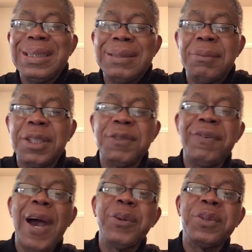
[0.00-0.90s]
much
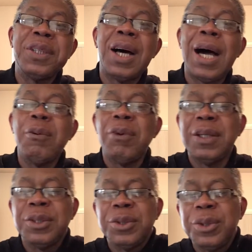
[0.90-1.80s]
faster than I
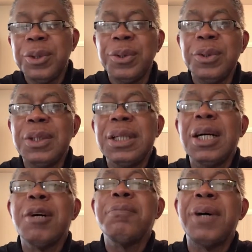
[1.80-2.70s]
wanted too.
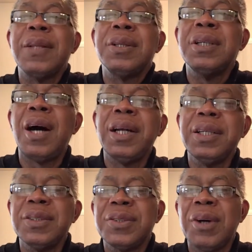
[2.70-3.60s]
But the
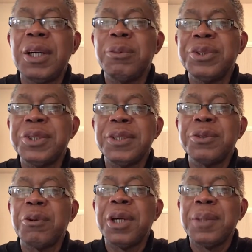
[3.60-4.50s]
audience thought it was just
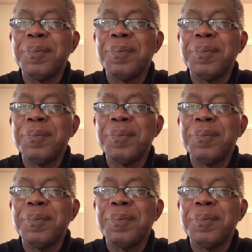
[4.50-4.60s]
great.